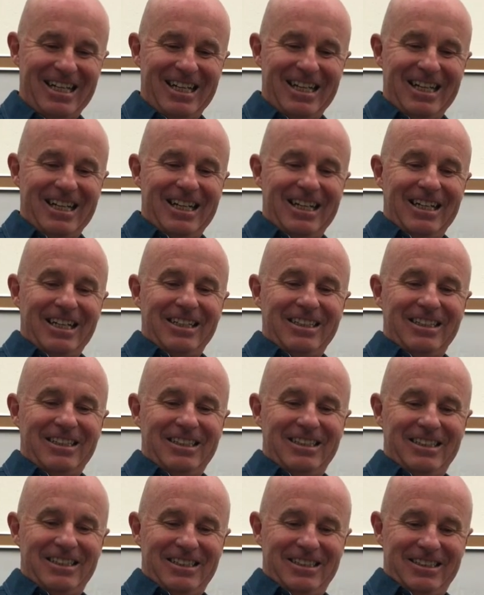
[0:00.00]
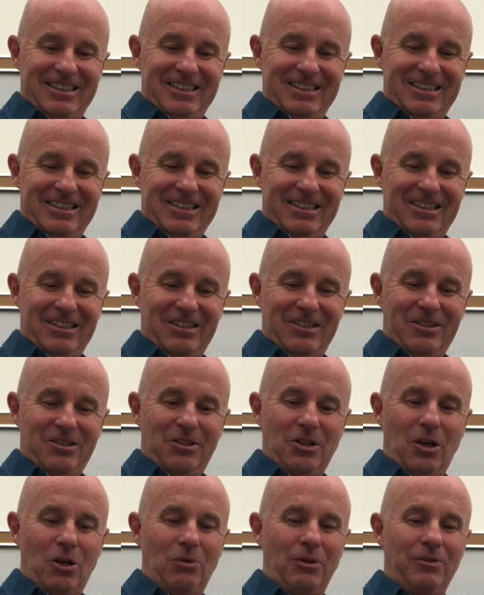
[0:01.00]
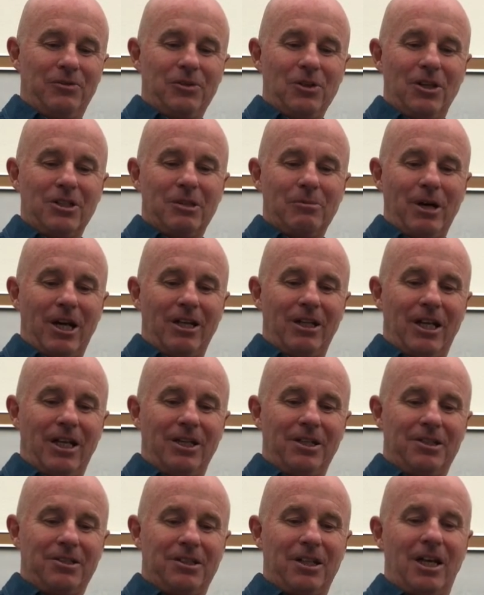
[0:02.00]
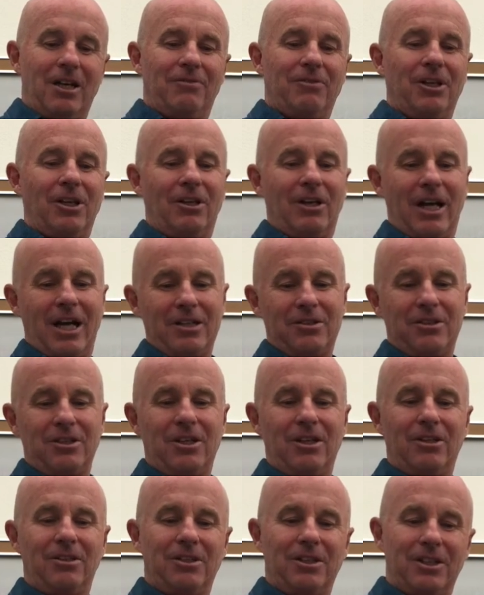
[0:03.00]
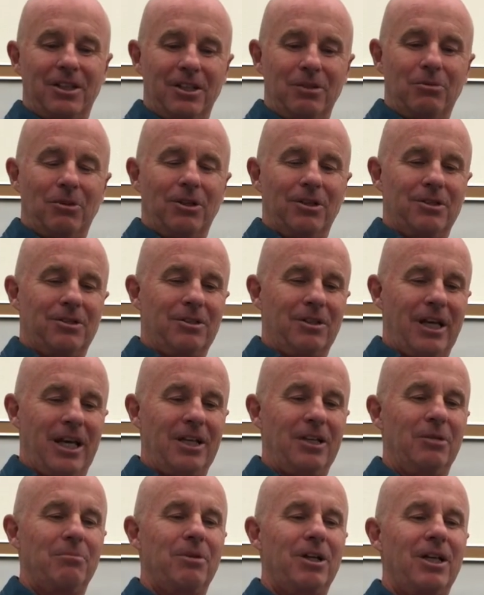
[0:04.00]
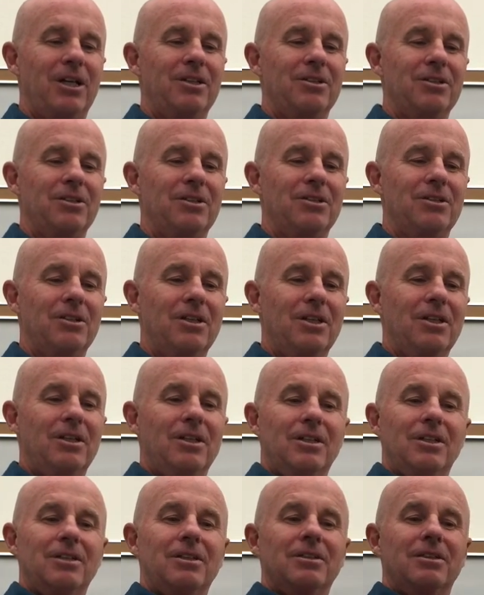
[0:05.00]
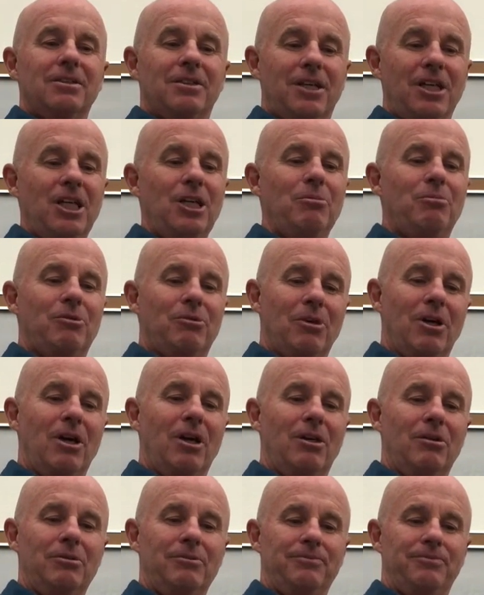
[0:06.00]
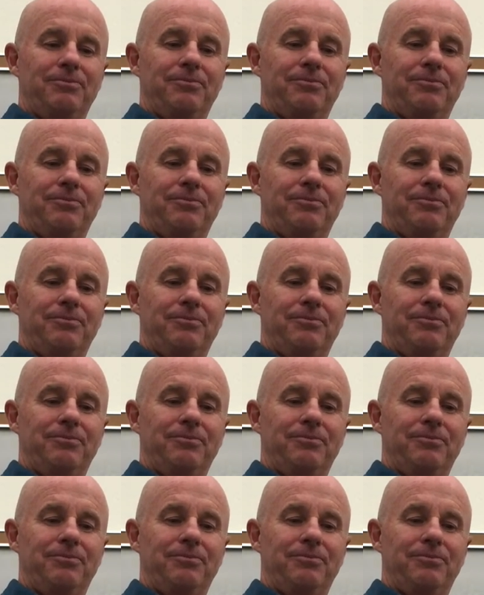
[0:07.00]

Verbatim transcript: You crop it out. So we've talked about a lot of stuff, SEO, the keywords, landing pages, keep, grow,